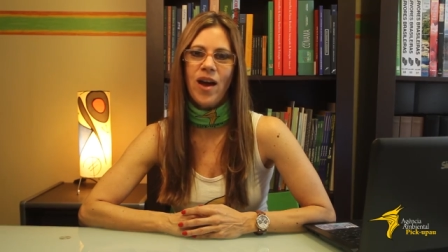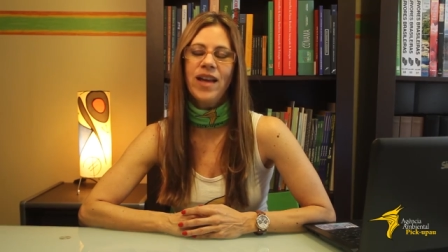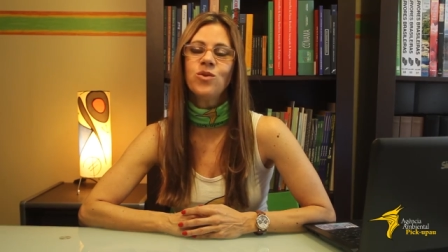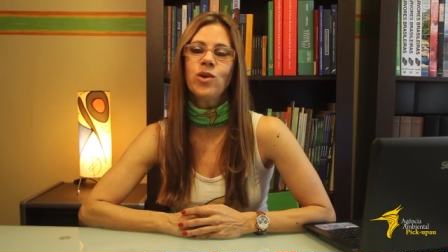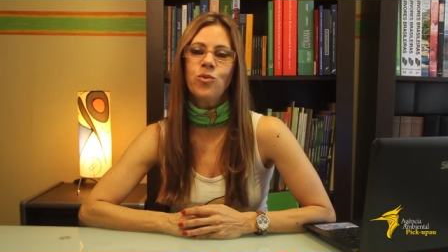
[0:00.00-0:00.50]

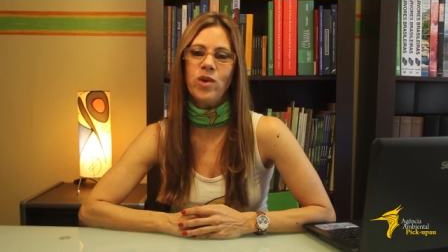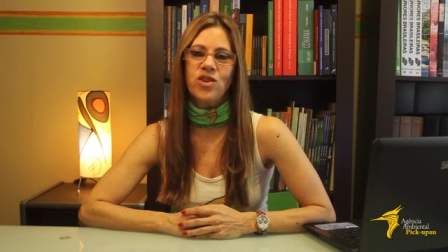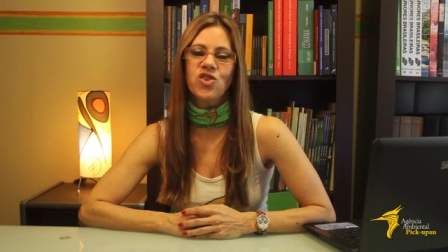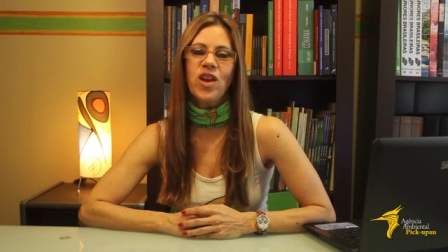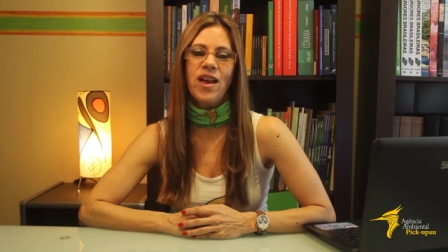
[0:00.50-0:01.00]
and we
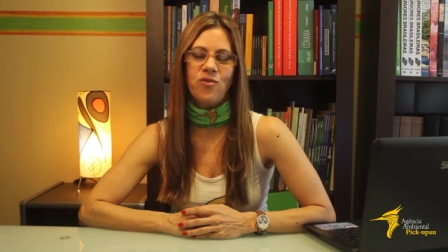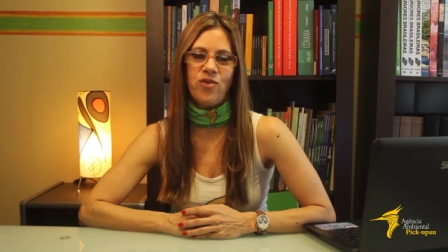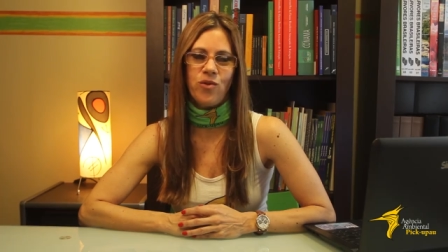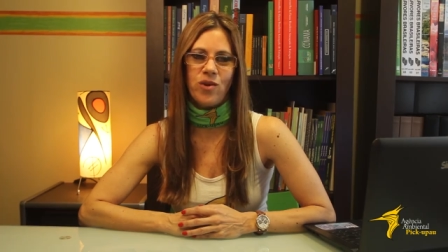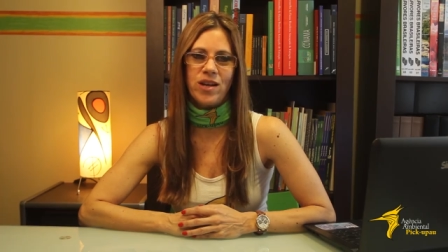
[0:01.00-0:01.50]
wish
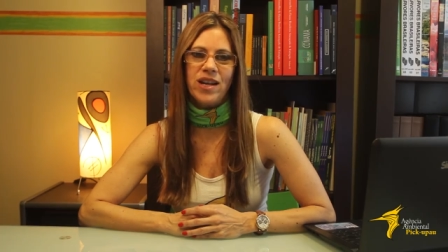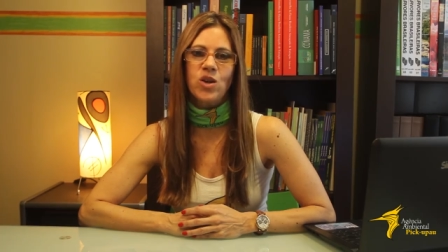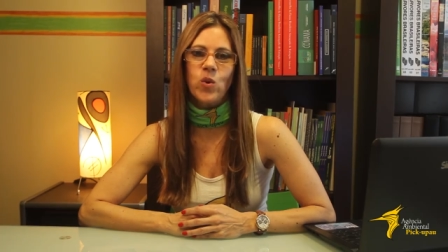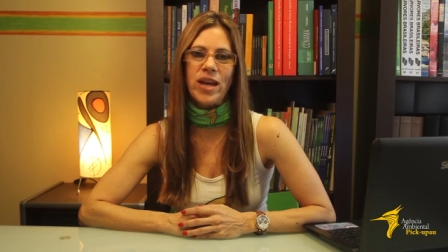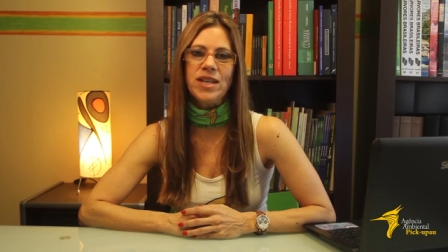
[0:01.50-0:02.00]
everyone a
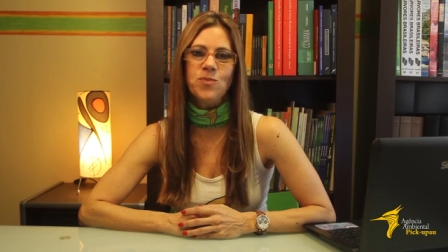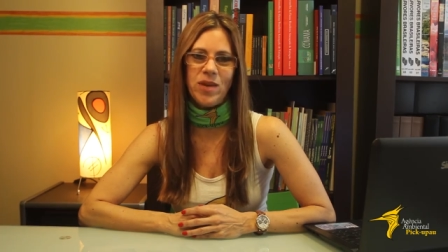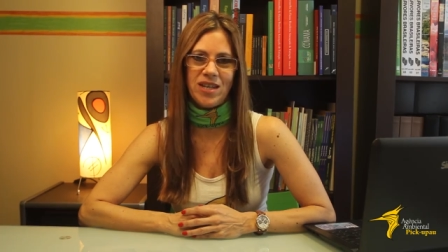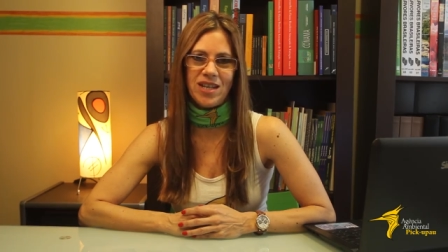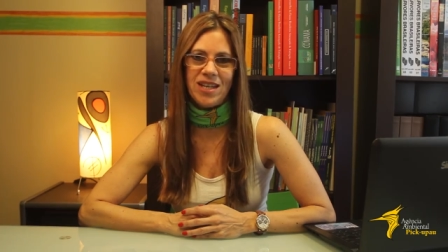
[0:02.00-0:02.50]
great
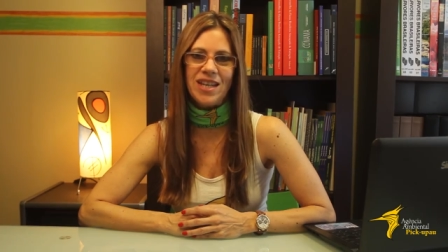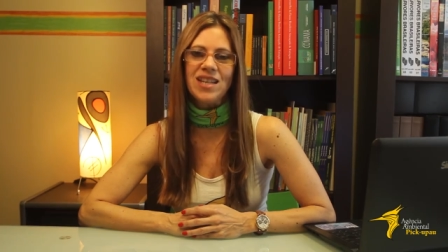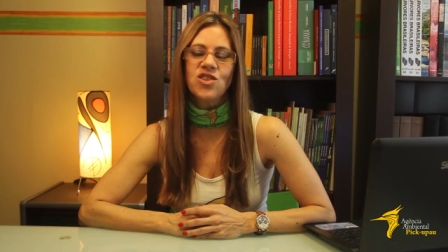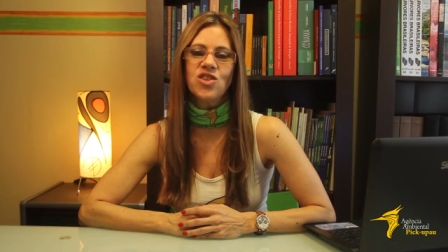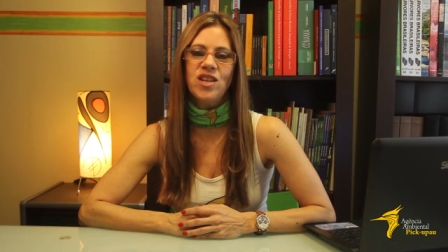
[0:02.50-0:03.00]
meeting
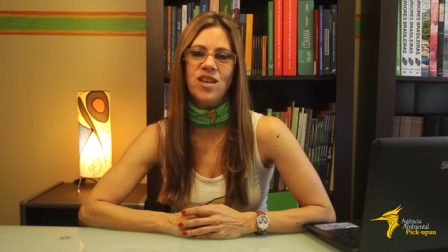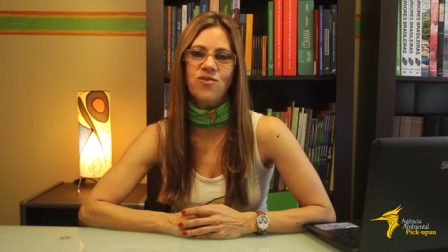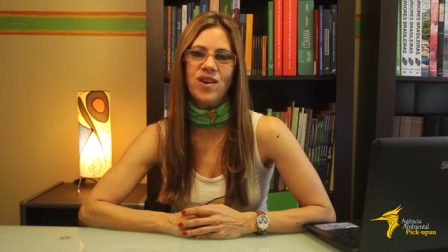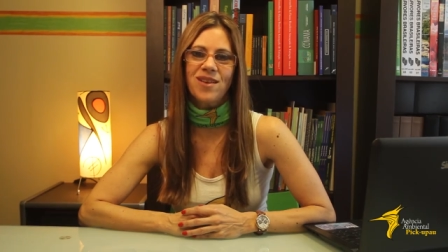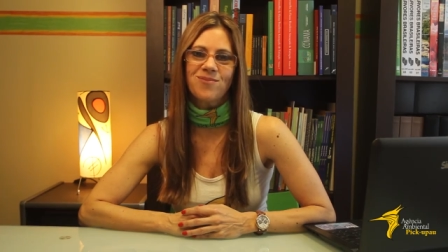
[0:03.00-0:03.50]
in
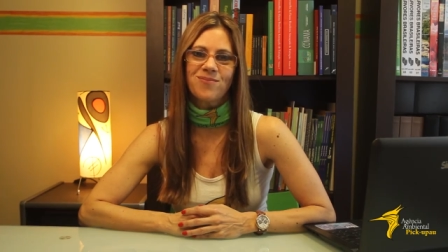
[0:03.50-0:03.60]
Geneva.